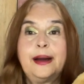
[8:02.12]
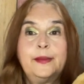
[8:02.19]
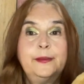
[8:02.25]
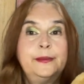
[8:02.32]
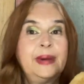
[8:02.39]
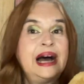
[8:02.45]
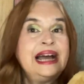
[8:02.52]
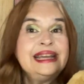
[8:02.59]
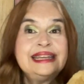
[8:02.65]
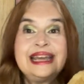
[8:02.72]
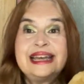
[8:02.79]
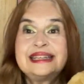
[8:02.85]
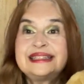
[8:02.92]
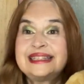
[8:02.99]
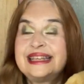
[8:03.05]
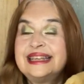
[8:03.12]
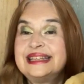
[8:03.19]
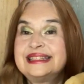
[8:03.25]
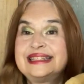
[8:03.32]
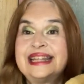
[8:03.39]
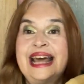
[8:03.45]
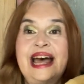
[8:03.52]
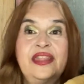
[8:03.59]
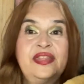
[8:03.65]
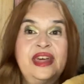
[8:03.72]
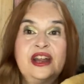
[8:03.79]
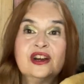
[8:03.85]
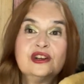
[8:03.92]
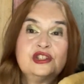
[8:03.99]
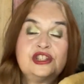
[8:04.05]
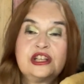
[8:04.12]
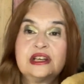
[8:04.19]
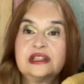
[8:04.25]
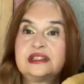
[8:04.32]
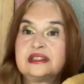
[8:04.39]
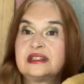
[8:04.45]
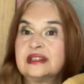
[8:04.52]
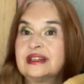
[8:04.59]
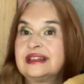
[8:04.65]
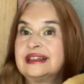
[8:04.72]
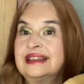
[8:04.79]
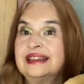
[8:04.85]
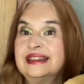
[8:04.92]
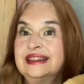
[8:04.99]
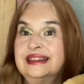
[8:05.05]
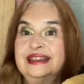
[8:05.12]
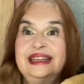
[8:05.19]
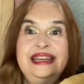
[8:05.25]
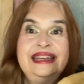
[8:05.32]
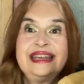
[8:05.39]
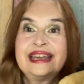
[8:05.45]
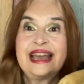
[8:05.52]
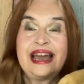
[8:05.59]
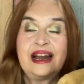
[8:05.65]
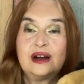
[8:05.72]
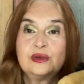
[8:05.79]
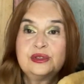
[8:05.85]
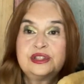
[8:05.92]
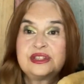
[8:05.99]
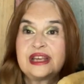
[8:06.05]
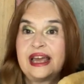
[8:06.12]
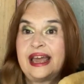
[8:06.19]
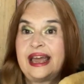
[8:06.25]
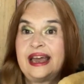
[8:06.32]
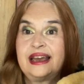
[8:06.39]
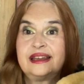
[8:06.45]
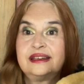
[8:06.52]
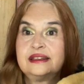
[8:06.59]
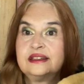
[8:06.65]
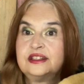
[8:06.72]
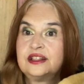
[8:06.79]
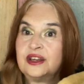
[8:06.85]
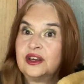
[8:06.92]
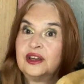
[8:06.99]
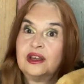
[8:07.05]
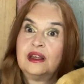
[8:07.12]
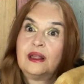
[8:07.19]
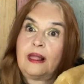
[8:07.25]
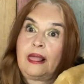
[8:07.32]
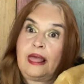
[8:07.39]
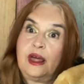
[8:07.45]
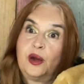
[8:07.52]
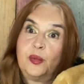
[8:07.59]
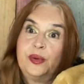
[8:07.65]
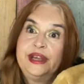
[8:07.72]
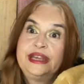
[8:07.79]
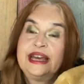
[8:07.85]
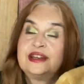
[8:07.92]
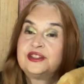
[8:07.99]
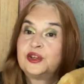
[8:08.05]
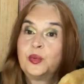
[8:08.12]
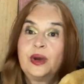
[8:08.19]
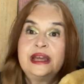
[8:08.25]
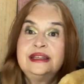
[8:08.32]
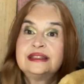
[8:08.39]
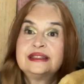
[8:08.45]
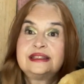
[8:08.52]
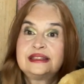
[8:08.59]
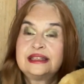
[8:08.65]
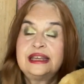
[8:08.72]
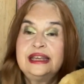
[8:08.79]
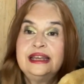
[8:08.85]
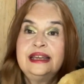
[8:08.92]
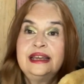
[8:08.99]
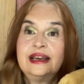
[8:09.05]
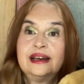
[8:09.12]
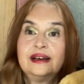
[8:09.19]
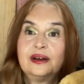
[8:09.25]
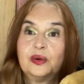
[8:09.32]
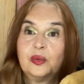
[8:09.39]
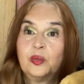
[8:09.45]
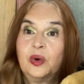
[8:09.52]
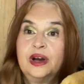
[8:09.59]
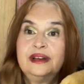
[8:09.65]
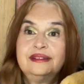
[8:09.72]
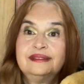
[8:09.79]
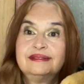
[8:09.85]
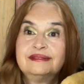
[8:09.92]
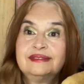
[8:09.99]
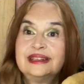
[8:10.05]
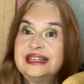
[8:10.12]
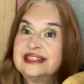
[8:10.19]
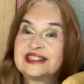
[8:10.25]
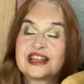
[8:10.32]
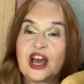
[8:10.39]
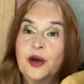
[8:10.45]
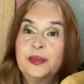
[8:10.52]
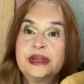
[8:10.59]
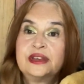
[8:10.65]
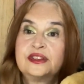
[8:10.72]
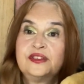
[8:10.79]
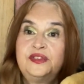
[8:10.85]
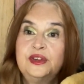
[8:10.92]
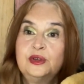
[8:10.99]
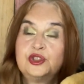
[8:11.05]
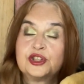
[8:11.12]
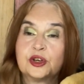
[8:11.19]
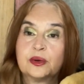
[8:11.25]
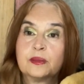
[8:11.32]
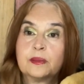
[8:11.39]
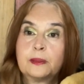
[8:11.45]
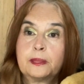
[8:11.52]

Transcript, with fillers: my guess is that they're just cleaning house, and we get to wait and see what is coming in the future.